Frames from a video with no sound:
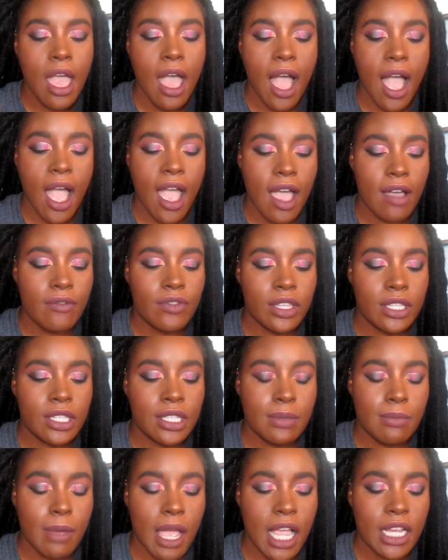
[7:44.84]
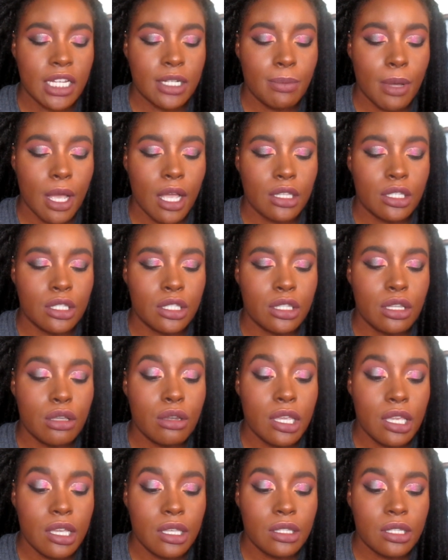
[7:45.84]
I have the Smashbox
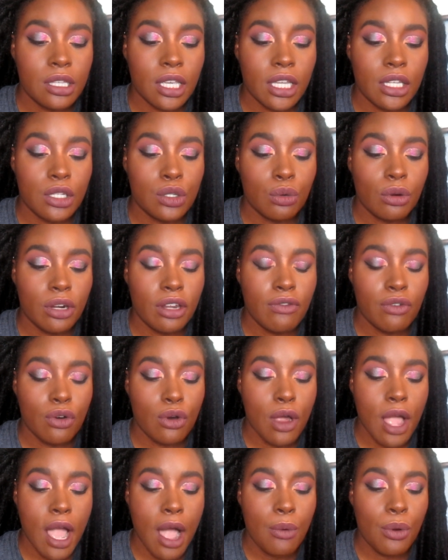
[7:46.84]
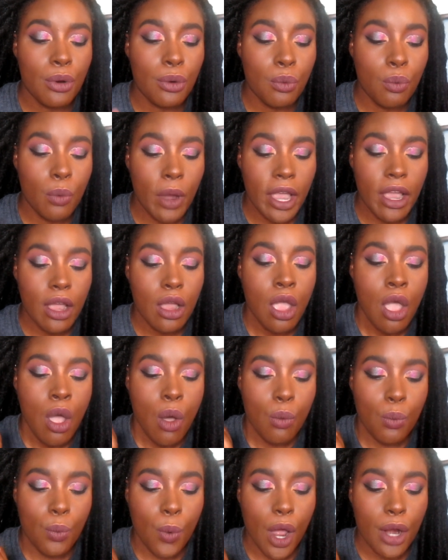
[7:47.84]
Studio Skin 24-Hour Wear
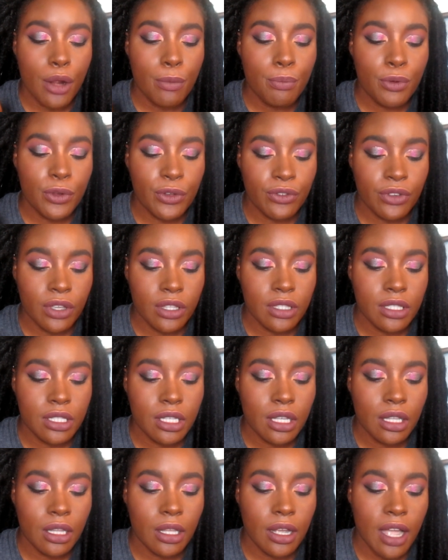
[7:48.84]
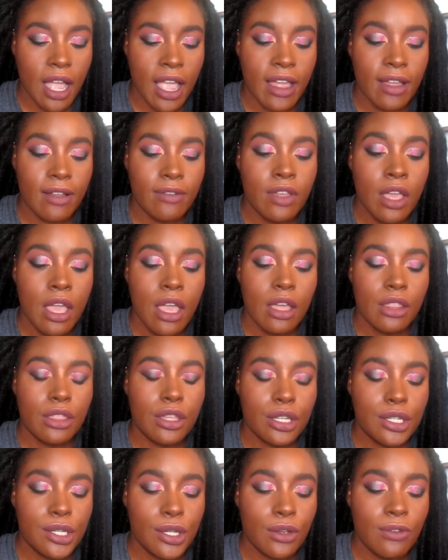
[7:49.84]
Waterproof Concealer. I have
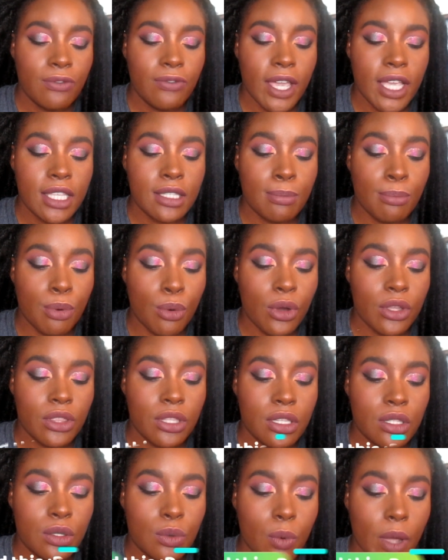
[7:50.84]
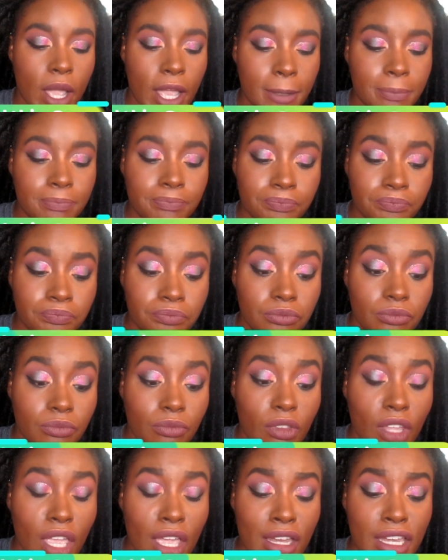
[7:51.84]
the Too Faced Born This Way
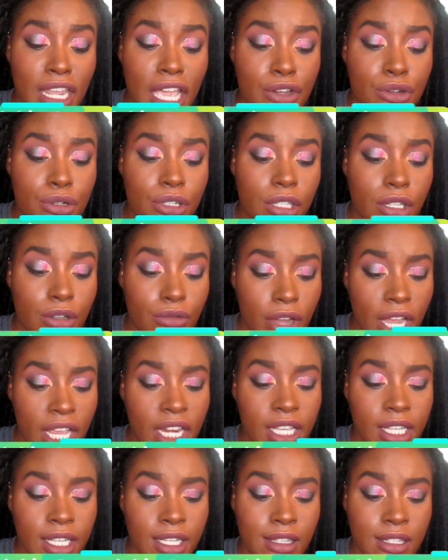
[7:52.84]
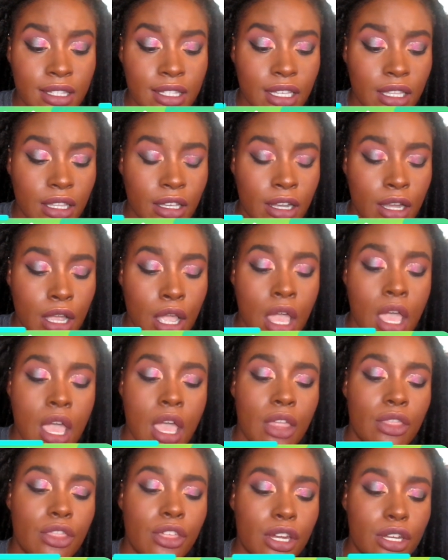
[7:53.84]
Naturally Radiant Concealer,
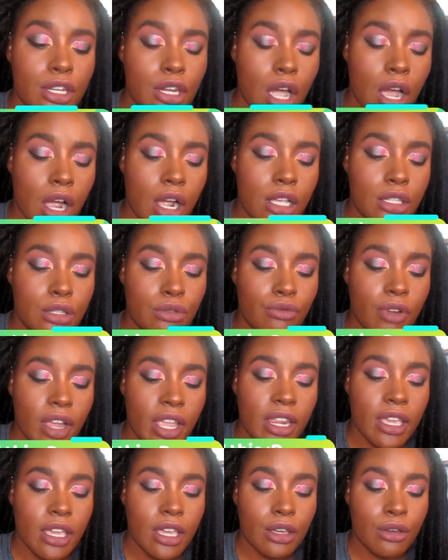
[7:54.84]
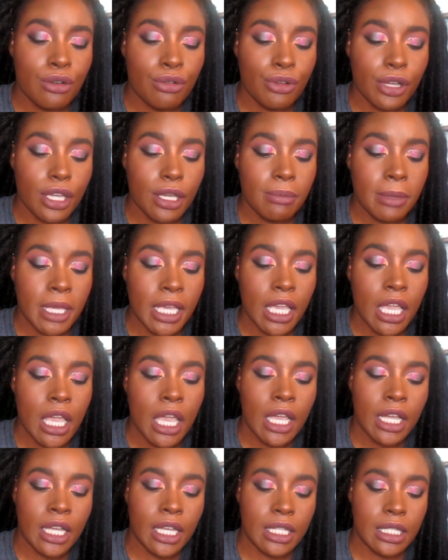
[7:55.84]
the NARS Radiant Creamy
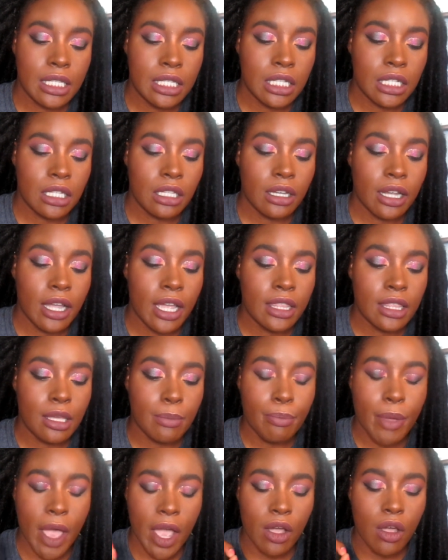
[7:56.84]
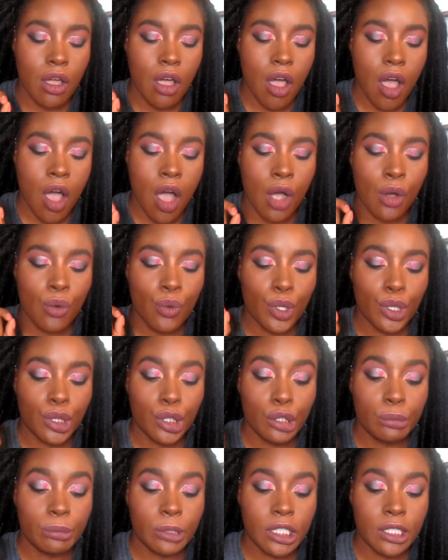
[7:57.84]
Concealer, and the Becca Aqua
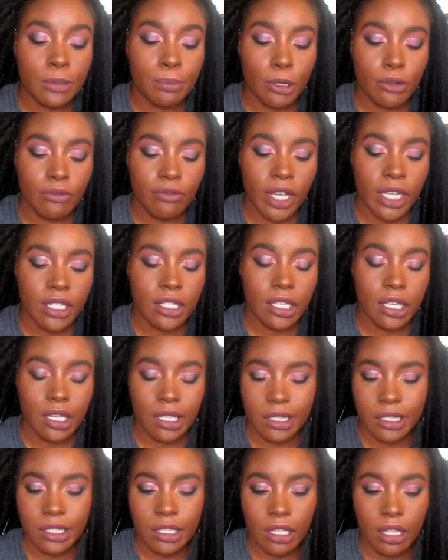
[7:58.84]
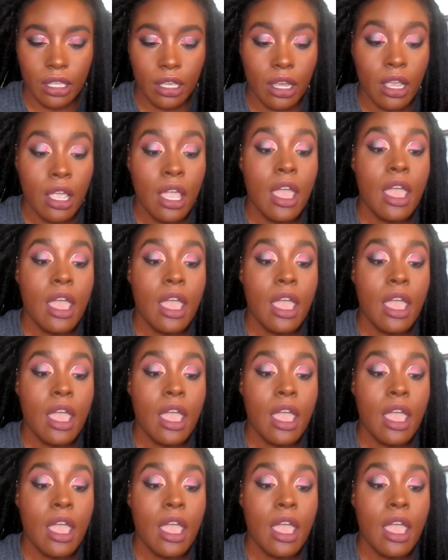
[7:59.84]
Luminous Perfecting Concealer.